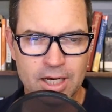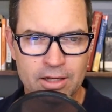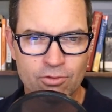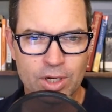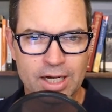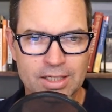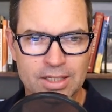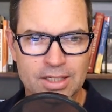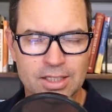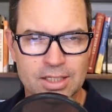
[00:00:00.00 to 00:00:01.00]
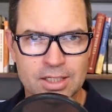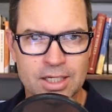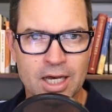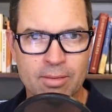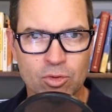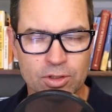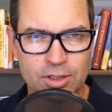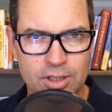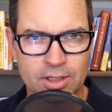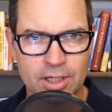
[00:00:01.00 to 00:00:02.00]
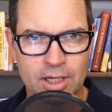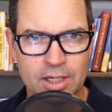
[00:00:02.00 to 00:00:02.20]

Advocatus Diaboli.